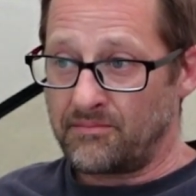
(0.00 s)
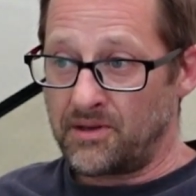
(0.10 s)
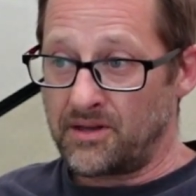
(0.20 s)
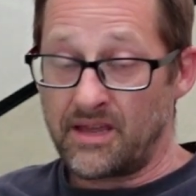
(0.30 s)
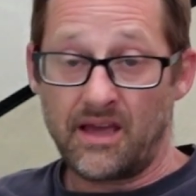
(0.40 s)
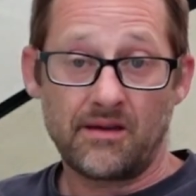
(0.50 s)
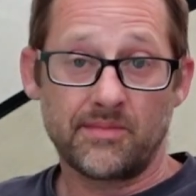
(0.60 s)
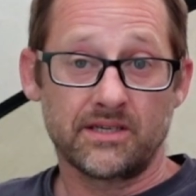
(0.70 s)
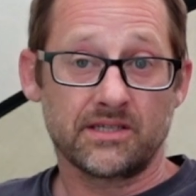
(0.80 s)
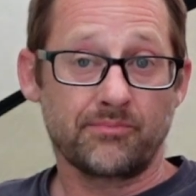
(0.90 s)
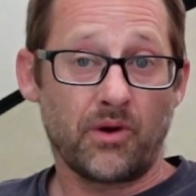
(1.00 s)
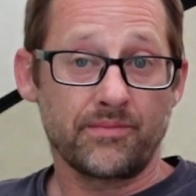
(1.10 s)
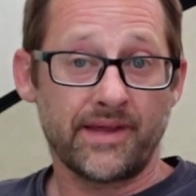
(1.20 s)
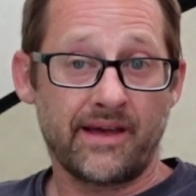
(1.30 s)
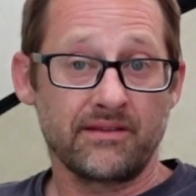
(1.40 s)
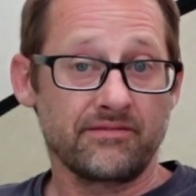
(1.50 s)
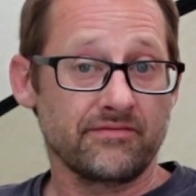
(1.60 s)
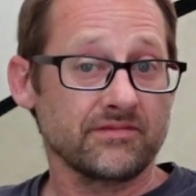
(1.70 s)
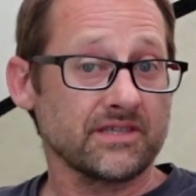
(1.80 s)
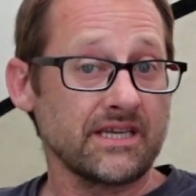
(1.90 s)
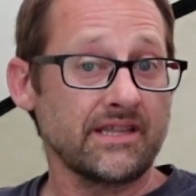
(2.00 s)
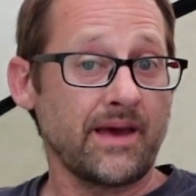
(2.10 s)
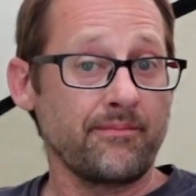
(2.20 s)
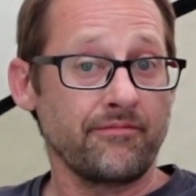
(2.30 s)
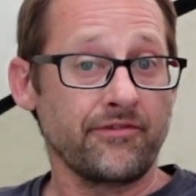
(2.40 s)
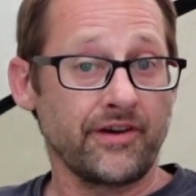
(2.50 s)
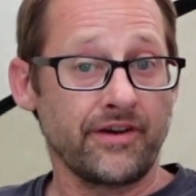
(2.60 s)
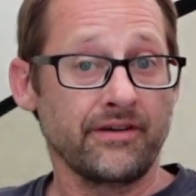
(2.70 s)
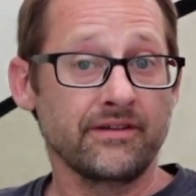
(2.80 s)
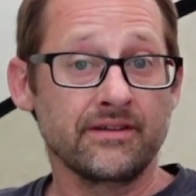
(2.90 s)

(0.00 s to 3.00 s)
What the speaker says: But yeah, I might just pop down, see them for